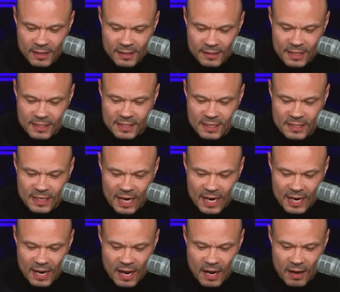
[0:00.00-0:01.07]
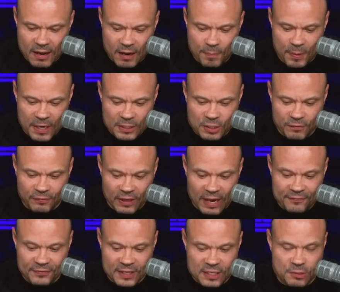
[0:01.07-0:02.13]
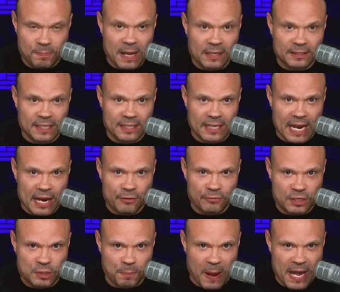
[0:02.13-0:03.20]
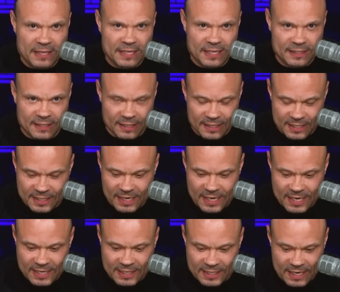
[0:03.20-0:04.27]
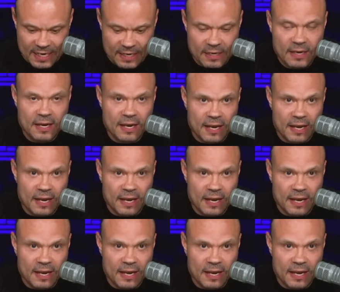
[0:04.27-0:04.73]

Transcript: This is a bunch of leftists melting down, responding to the CDC